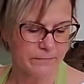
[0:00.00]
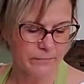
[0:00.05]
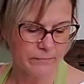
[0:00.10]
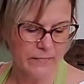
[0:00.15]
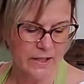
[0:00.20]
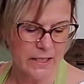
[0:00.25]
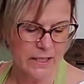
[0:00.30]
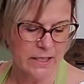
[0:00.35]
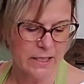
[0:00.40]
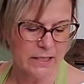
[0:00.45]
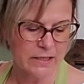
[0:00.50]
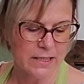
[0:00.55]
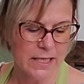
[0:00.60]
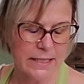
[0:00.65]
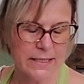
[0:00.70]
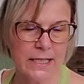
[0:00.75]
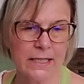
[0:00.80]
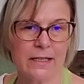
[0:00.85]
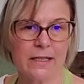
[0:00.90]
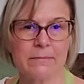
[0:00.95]
And
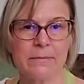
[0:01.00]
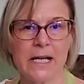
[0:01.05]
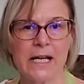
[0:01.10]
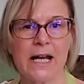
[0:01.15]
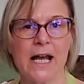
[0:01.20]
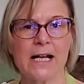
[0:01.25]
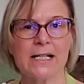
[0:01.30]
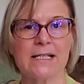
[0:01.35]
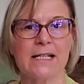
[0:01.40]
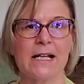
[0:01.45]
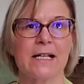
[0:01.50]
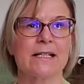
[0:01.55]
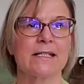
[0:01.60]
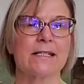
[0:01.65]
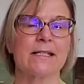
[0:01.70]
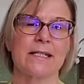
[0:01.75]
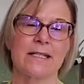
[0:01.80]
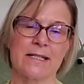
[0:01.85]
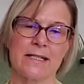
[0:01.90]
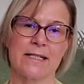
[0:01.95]
titanium dioxide is
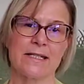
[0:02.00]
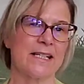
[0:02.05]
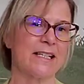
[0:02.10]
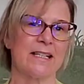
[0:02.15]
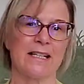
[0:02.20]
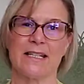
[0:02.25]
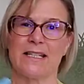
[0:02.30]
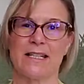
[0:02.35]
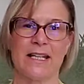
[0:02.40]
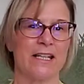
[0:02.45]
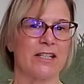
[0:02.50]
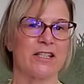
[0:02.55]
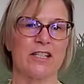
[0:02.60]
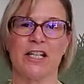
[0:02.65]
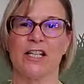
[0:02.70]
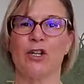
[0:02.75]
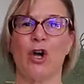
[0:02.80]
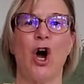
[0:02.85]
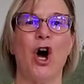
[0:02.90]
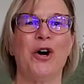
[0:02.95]
this, it's
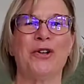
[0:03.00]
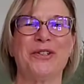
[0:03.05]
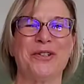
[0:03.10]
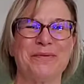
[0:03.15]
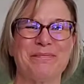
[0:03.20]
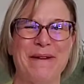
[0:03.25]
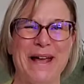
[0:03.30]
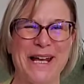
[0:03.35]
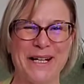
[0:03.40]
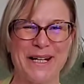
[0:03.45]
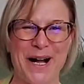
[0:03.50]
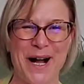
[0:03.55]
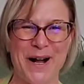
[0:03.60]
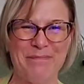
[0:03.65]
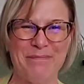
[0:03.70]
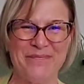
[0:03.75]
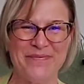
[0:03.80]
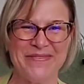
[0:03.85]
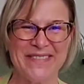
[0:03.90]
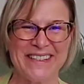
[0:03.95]
in all your
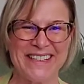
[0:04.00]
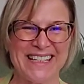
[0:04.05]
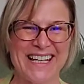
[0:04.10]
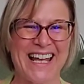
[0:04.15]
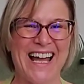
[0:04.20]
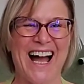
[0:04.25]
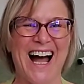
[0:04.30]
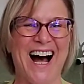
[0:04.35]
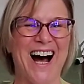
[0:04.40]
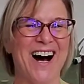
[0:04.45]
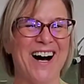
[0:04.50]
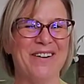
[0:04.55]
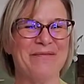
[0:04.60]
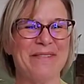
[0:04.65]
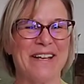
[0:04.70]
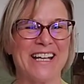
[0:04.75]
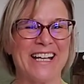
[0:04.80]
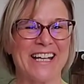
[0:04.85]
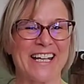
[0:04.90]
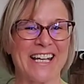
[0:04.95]
makeup.
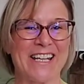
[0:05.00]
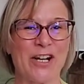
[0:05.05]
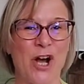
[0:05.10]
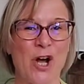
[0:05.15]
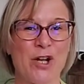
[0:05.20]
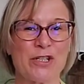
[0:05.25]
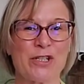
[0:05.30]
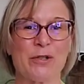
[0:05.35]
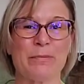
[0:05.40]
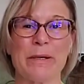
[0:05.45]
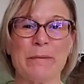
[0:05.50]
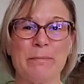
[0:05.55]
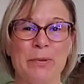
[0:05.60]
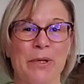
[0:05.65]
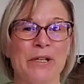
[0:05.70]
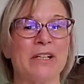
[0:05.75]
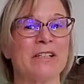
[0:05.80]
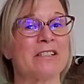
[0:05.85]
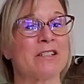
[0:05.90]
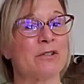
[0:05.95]
It can also be
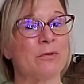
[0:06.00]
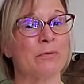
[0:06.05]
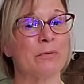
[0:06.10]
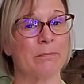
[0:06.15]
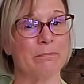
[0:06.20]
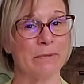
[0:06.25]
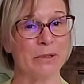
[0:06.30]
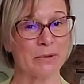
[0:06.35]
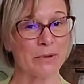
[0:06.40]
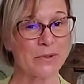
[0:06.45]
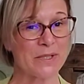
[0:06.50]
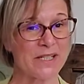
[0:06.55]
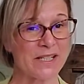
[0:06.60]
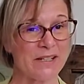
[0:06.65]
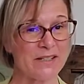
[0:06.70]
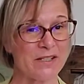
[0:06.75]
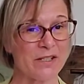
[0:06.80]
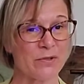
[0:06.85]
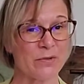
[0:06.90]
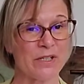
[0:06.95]
put into mineral
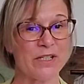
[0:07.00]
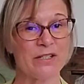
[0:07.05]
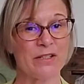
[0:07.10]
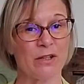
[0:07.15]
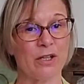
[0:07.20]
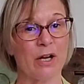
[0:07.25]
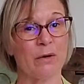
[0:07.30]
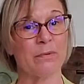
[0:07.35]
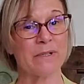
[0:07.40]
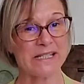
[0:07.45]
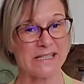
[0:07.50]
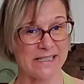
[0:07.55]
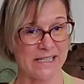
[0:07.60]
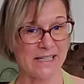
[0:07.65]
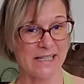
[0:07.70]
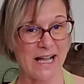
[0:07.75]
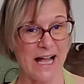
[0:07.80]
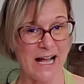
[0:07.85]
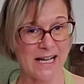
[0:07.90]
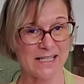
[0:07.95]
sunscreens along with
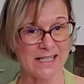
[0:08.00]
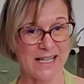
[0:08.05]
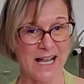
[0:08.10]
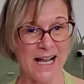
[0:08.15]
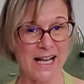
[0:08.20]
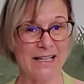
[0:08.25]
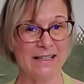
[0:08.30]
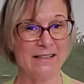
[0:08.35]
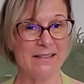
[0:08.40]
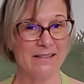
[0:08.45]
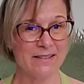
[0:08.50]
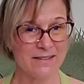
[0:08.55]
zinc oxide.